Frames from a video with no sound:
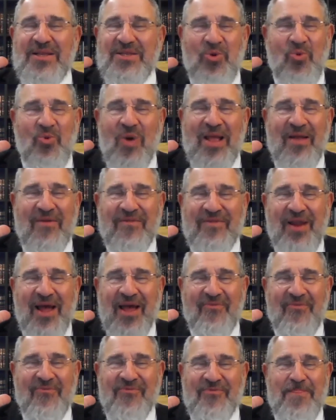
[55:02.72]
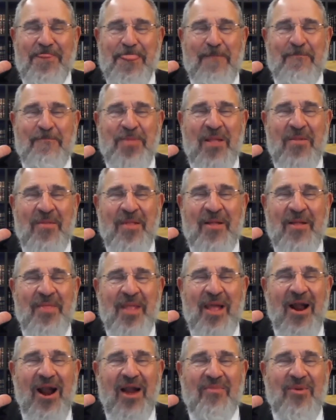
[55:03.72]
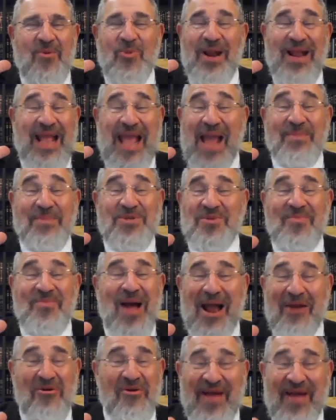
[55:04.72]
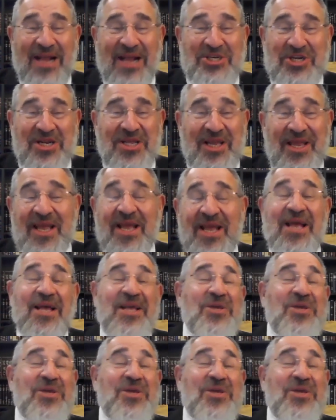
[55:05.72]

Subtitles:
It's a way of life. I remember when he came to Ma'ariv, actually,